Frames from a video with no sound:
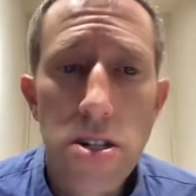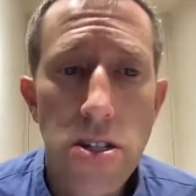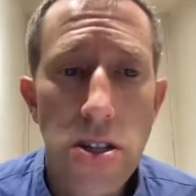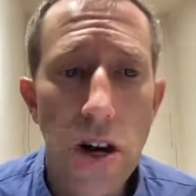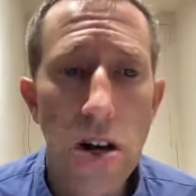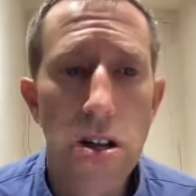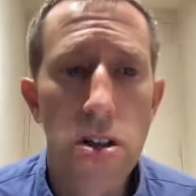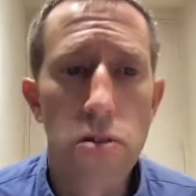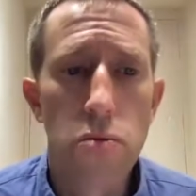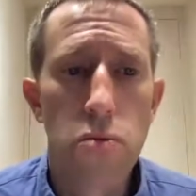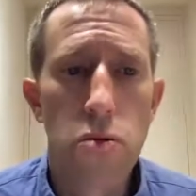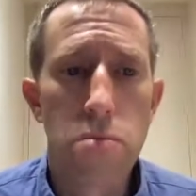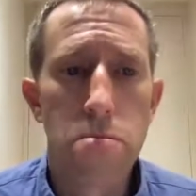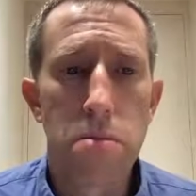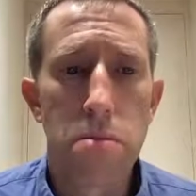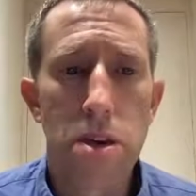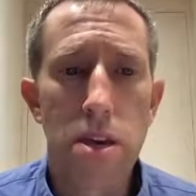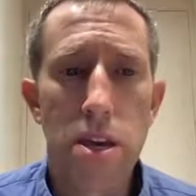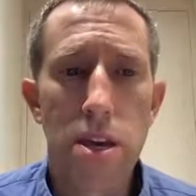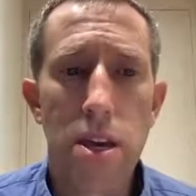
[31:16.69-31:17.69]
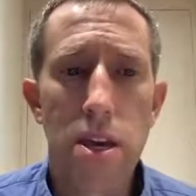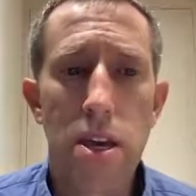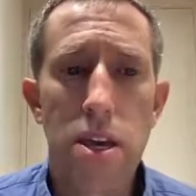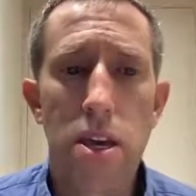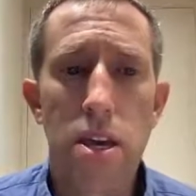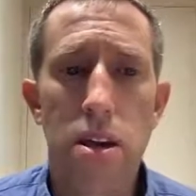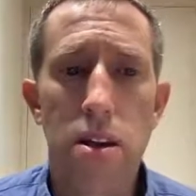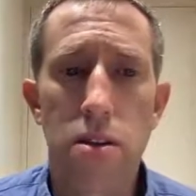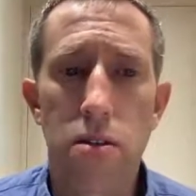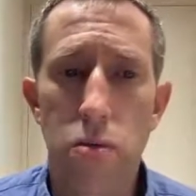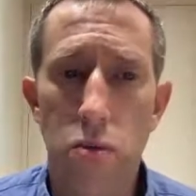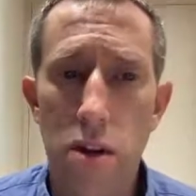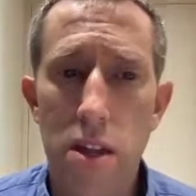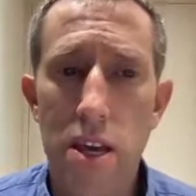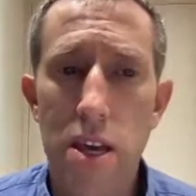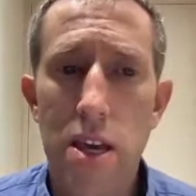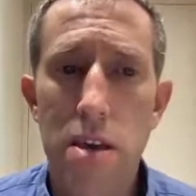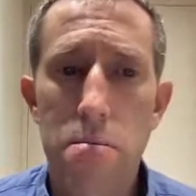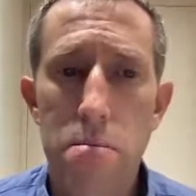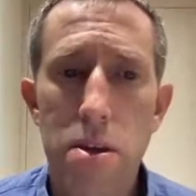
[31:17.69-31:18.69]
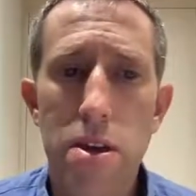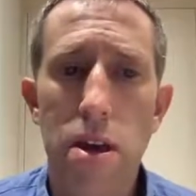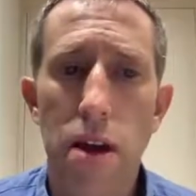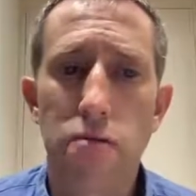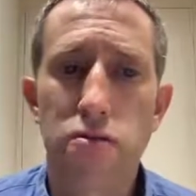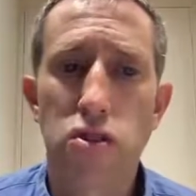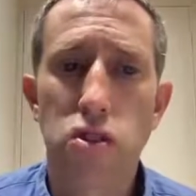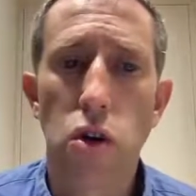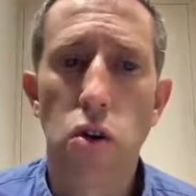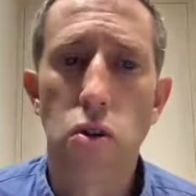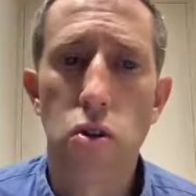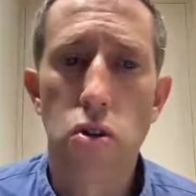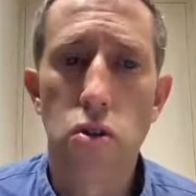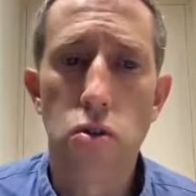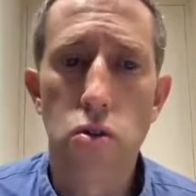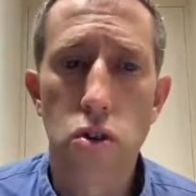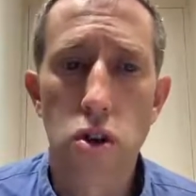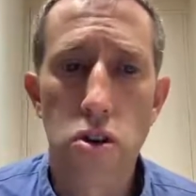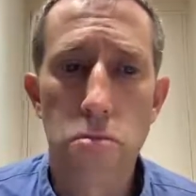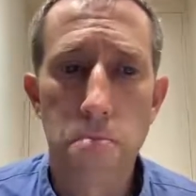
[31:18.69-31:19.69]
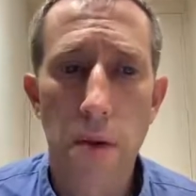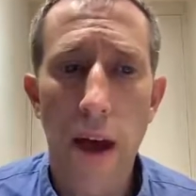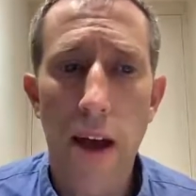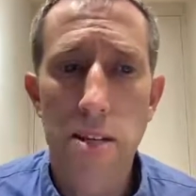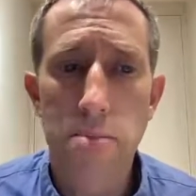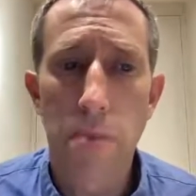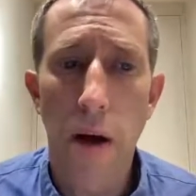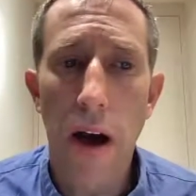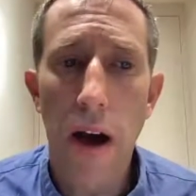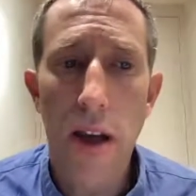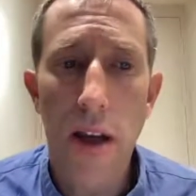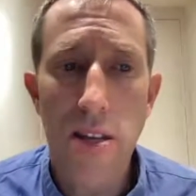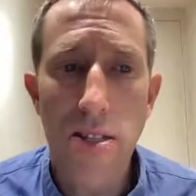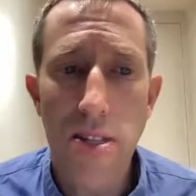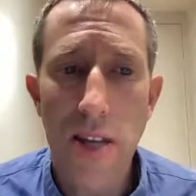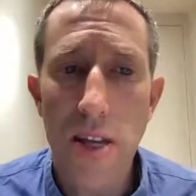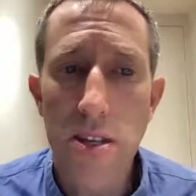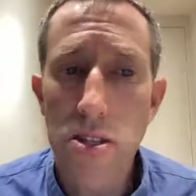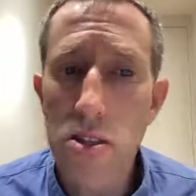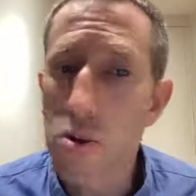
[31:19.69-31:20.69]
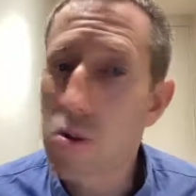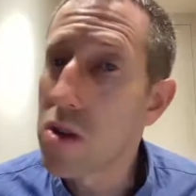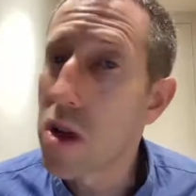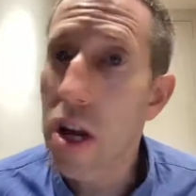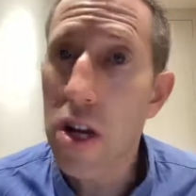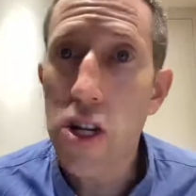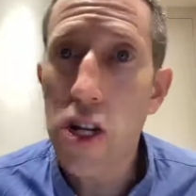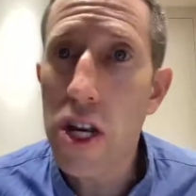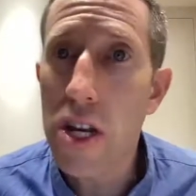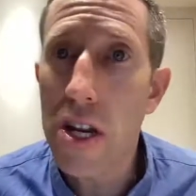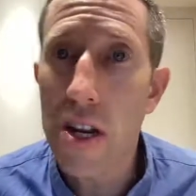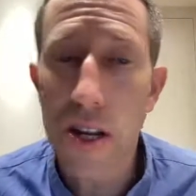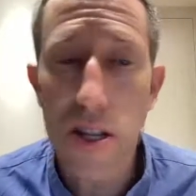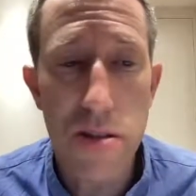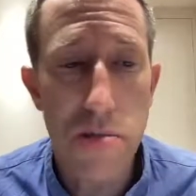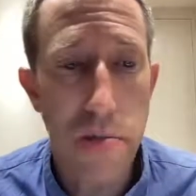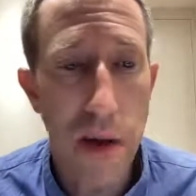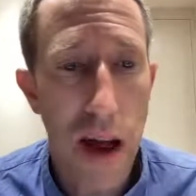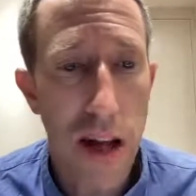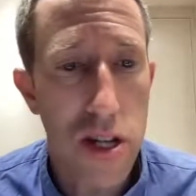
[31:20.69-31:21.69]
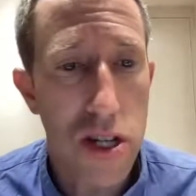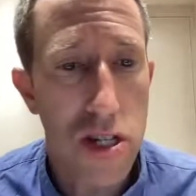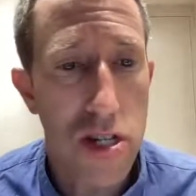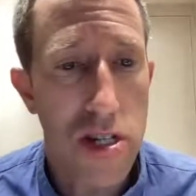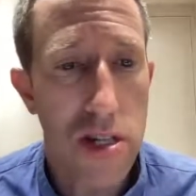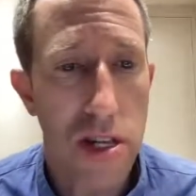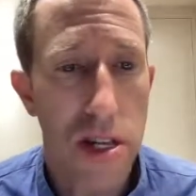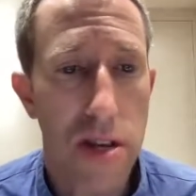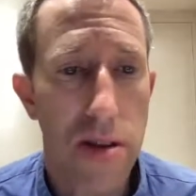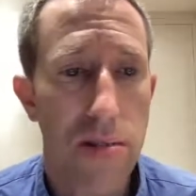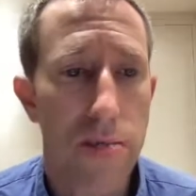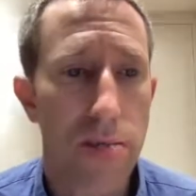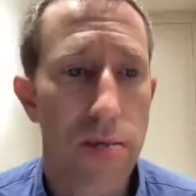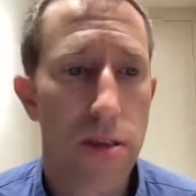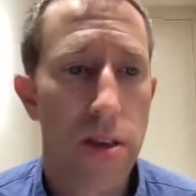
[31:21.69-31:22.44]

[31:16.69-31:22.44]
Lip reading: Dull would he be of soul who could pass by, a sight so touching in its majesty.